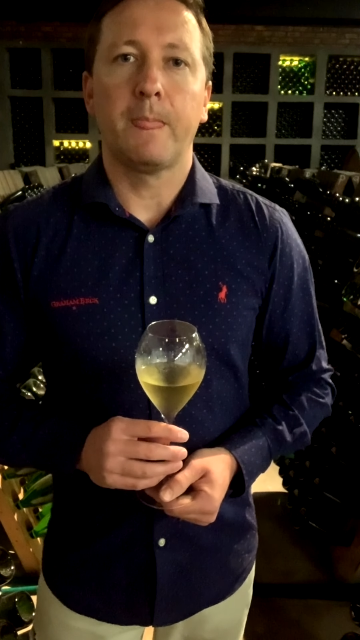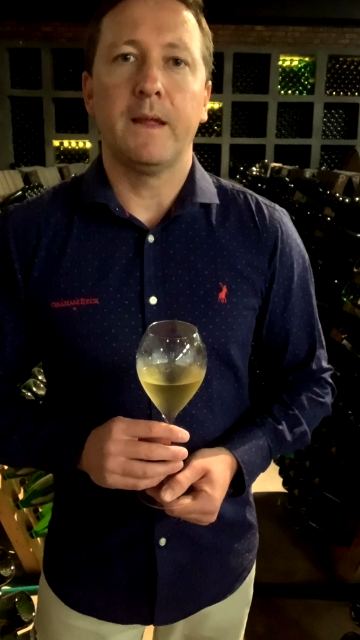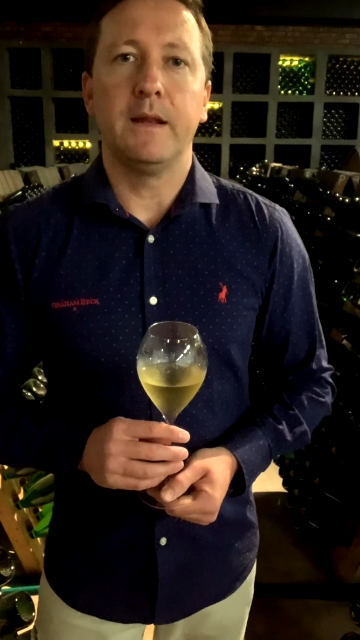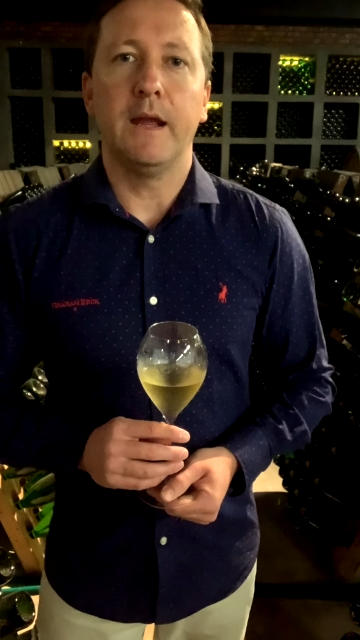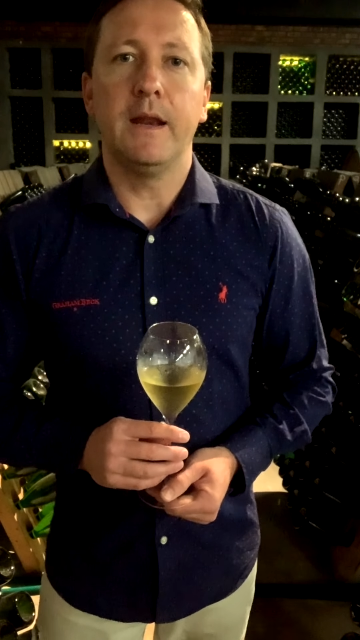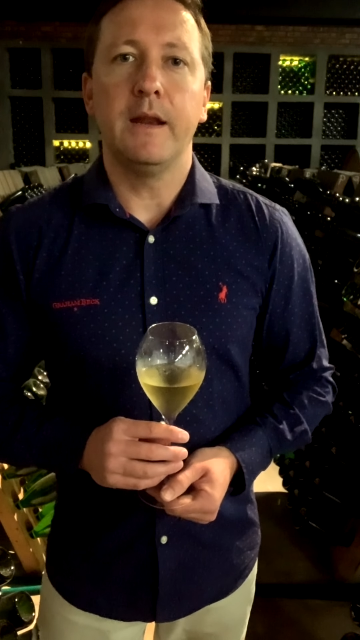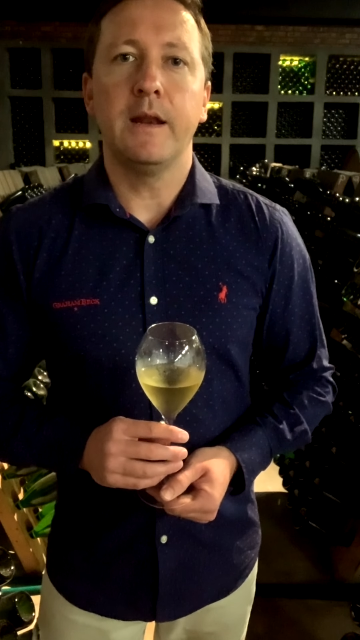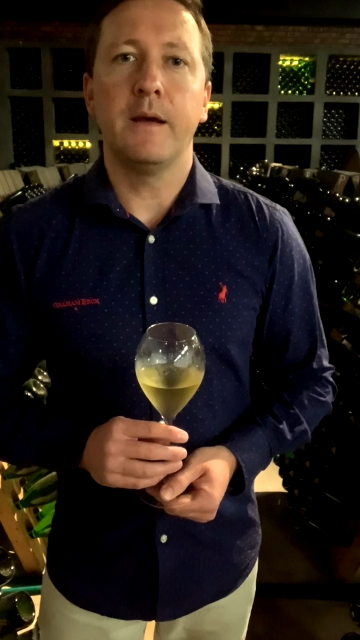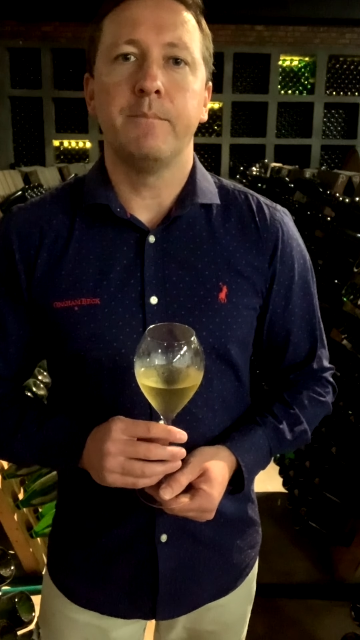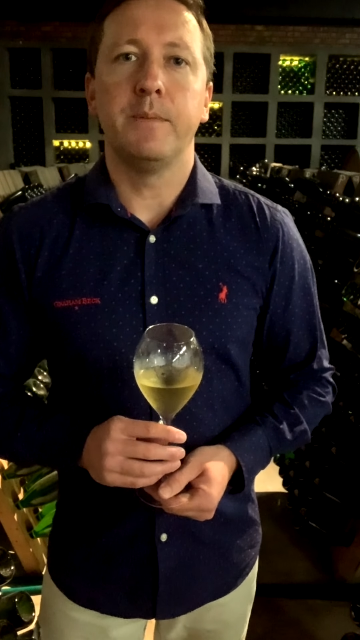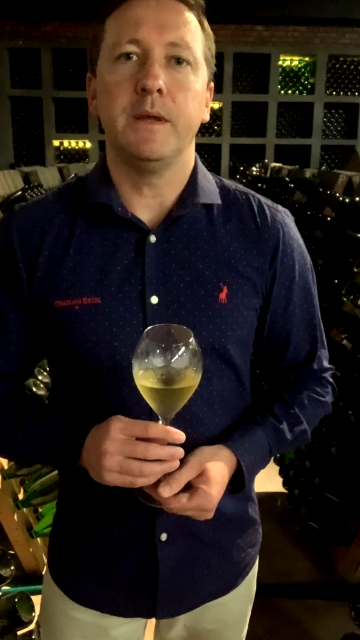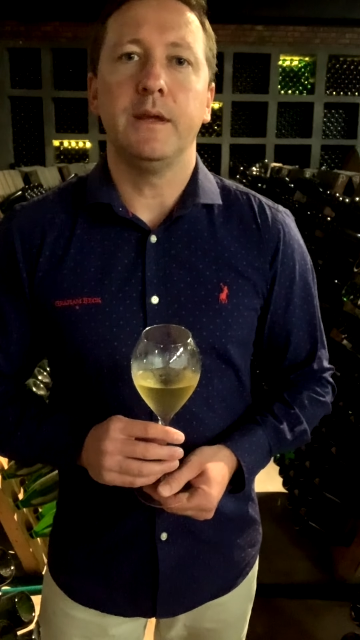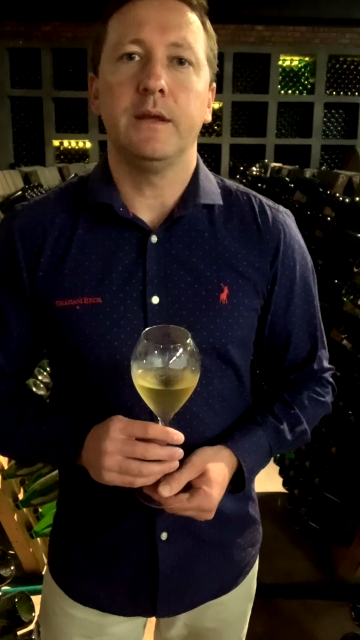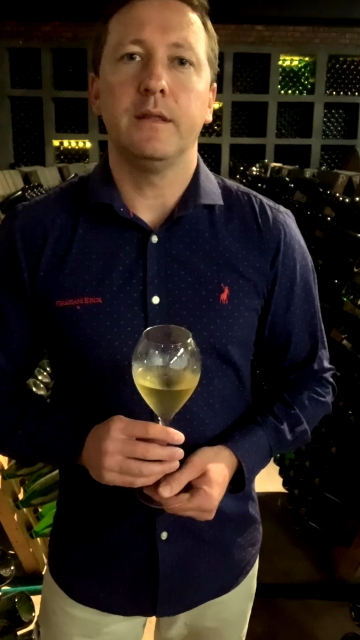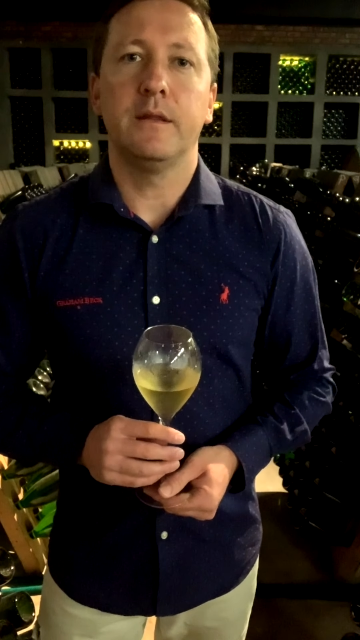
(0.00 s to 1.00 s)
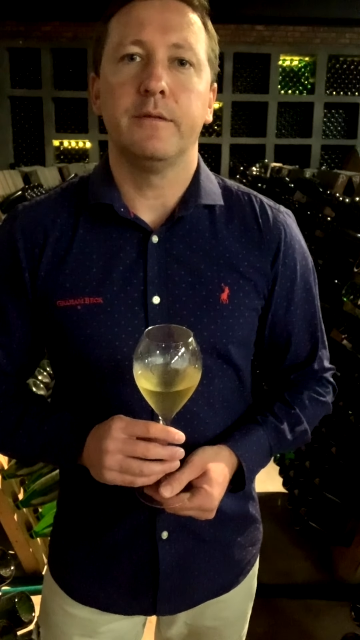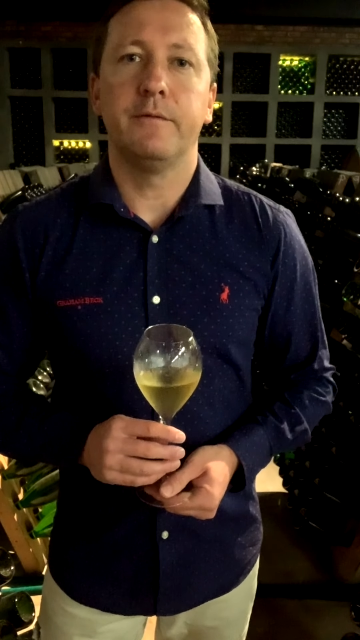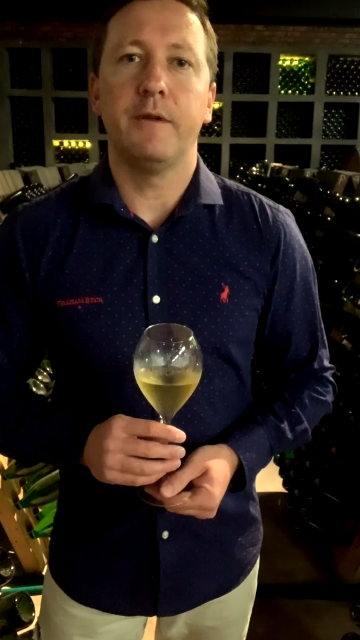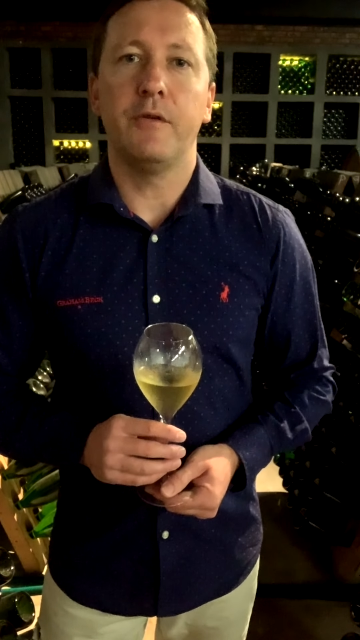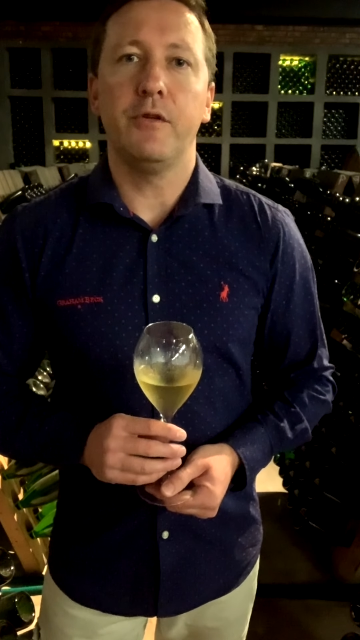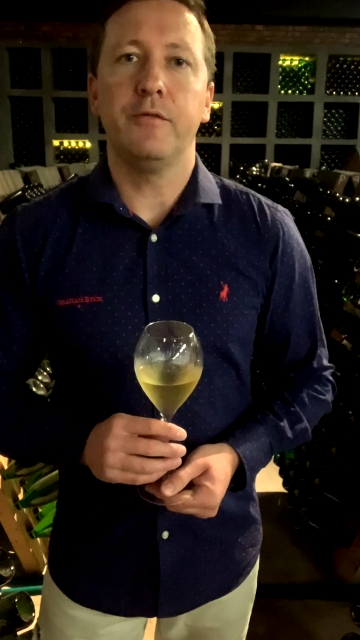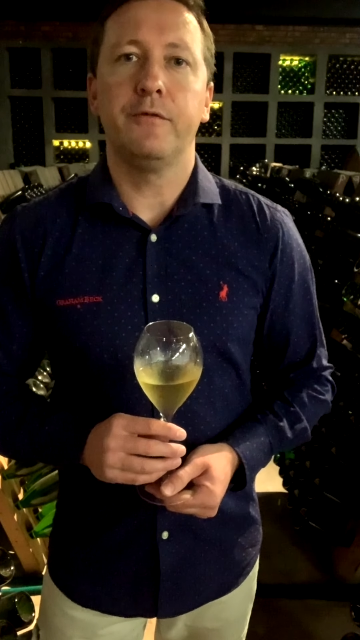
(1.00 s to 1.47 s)
it ended up being the
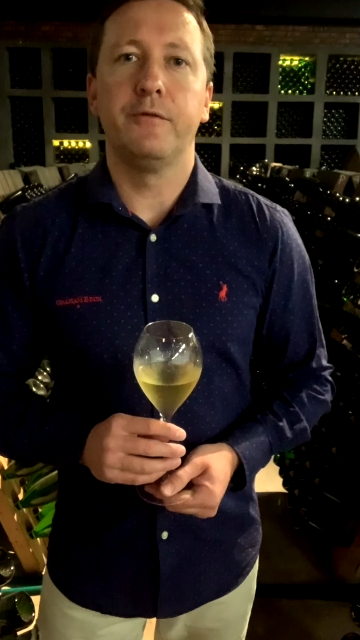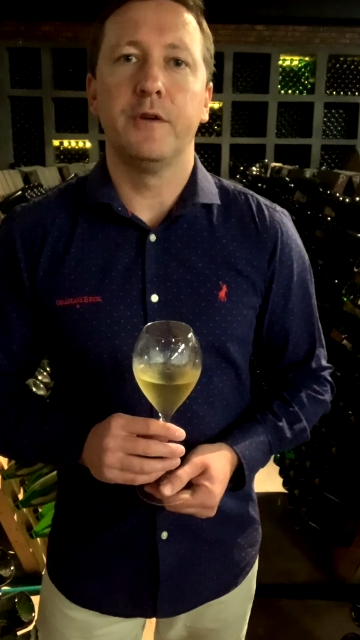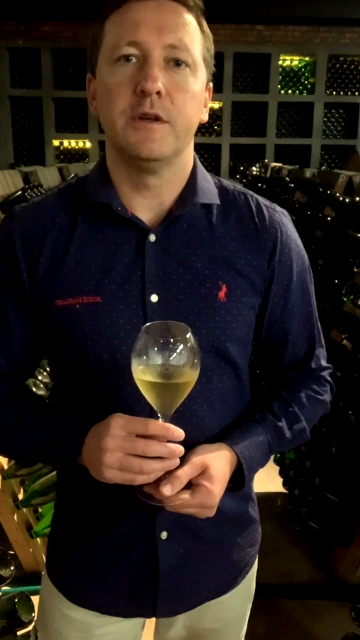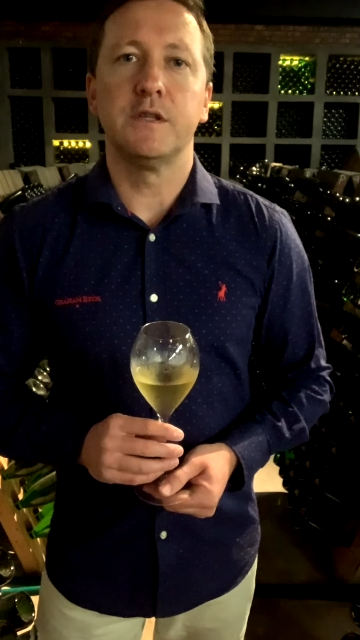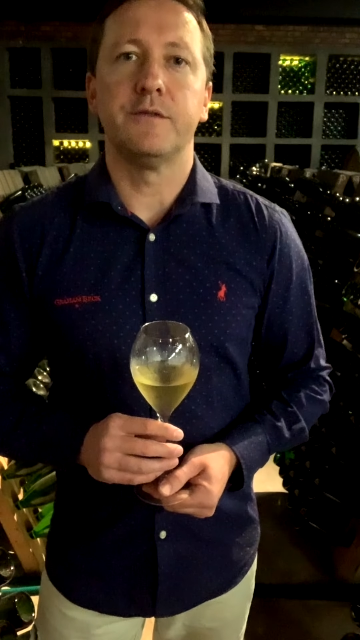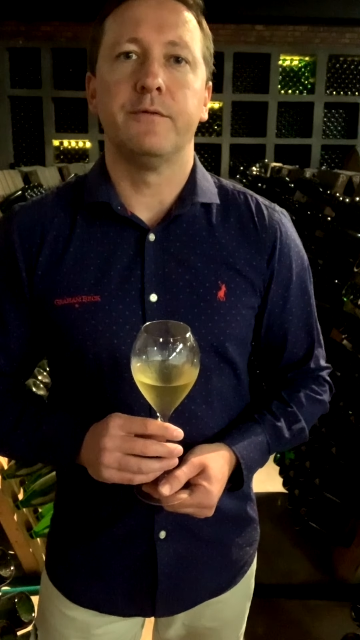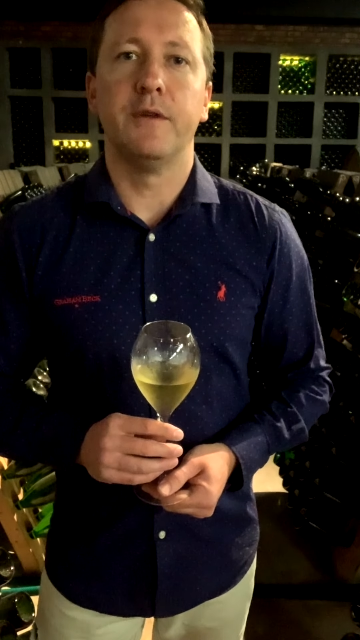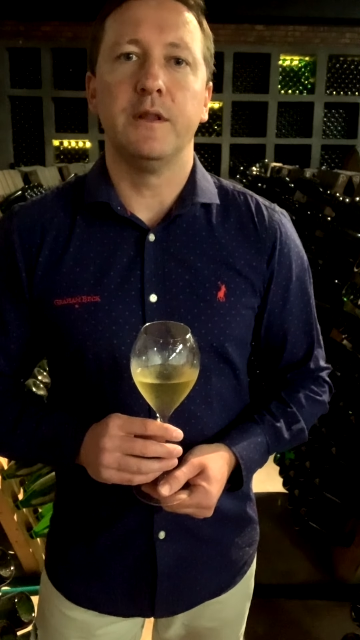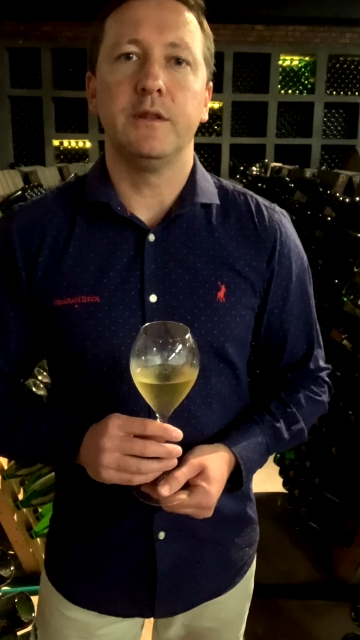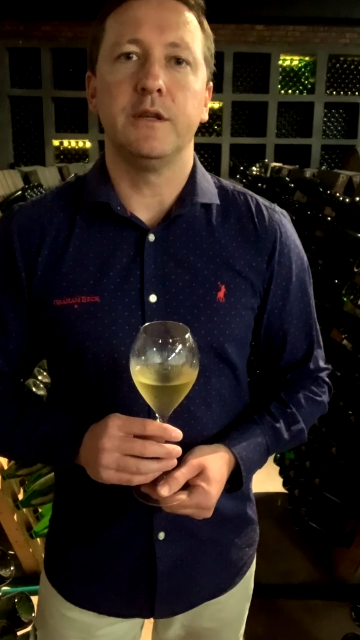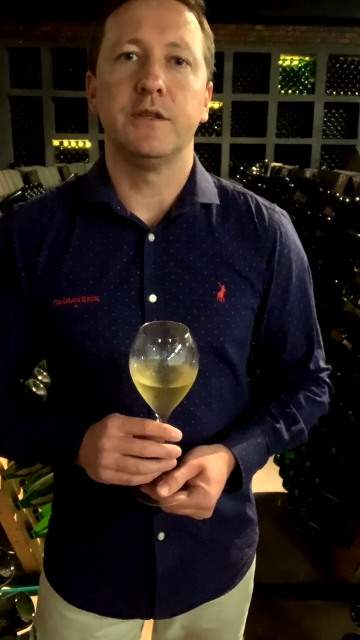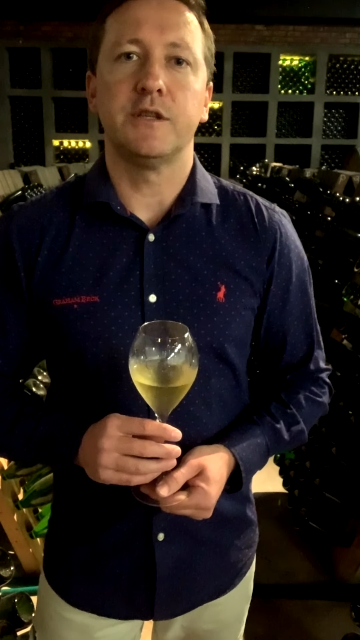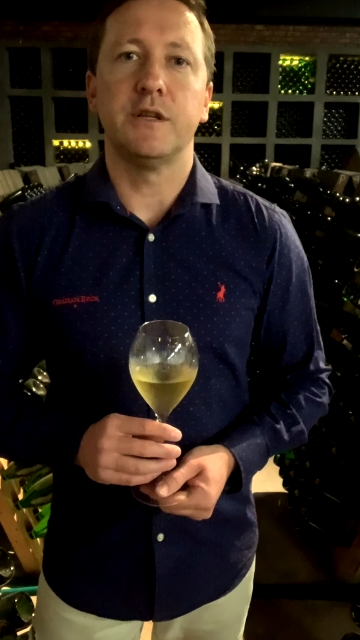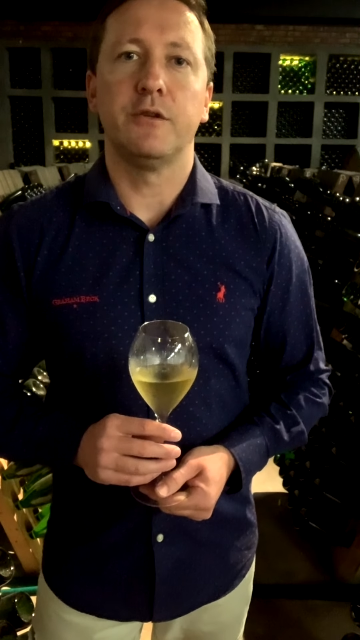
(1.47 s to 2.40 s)
very first vintage